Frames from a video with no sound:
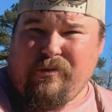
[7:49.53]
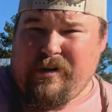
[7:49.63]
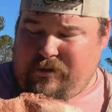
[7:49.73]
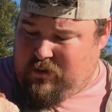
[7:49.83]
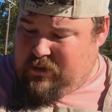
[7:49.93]

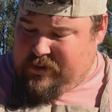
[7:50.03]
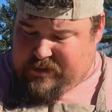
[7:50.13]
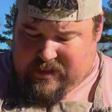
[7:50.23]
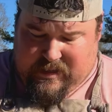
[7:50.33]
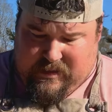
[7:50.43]
Or render
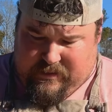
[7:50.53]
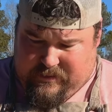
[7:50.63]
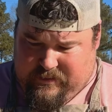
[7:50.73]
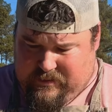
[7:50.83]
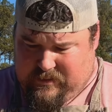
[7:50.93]
all this
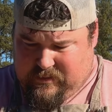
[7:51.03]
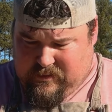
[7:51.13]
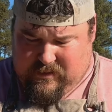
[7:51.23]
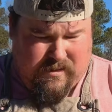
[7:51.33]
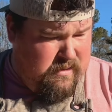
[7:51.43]
out.
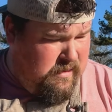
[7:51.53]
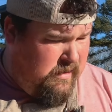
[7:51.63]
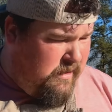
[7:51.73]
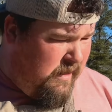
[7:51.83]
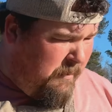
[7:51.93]

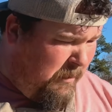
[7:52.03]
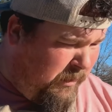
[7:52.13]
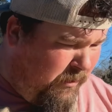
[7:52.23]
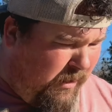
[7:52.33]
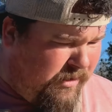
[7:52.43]

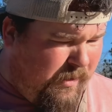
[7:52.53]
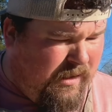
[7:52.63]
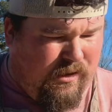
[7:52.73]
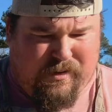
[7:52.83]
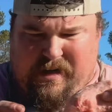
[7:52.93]
I'm not really wanting
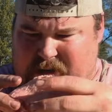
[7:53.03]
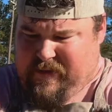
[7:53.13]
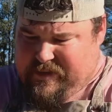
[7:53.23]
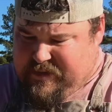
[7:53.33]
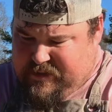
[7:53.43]
to include
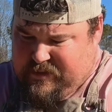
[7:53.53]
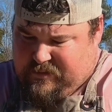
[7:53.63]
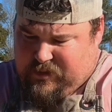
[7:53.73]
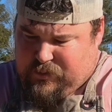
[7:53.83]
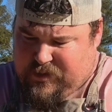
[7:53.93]
any of
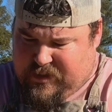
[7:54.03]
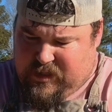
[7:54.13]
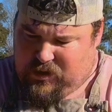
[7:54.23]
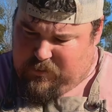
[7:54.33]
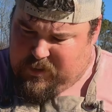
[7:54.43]
those
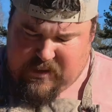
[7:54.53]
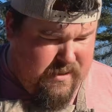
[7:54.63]
sinew